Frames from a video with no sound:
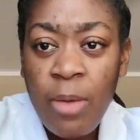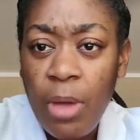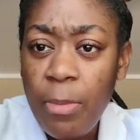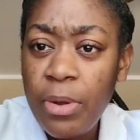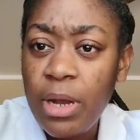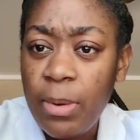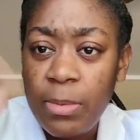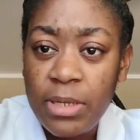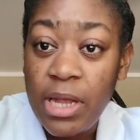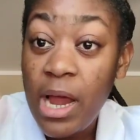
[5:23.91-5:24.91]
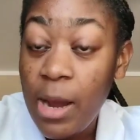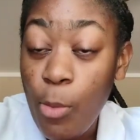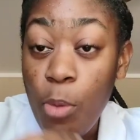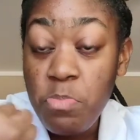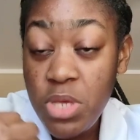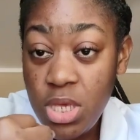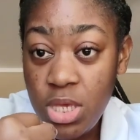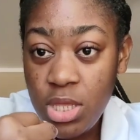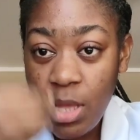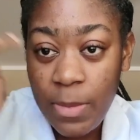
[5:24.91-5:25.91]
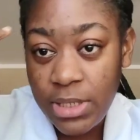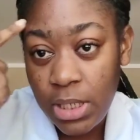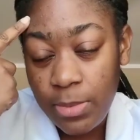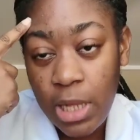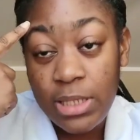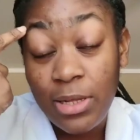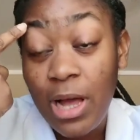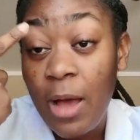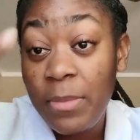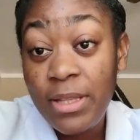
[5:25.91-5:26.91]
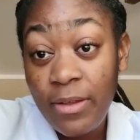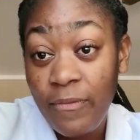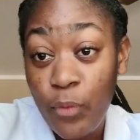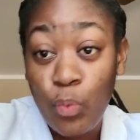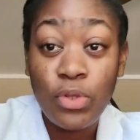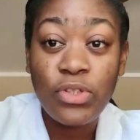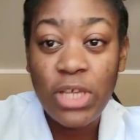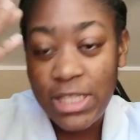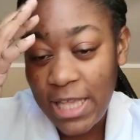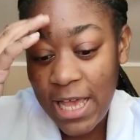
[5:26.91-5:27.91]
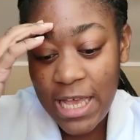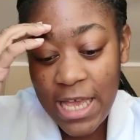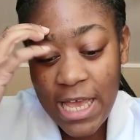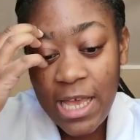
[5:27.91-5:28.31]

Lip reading: my brother probably died, but me, the mentally, I tell, because me love food, so it's like,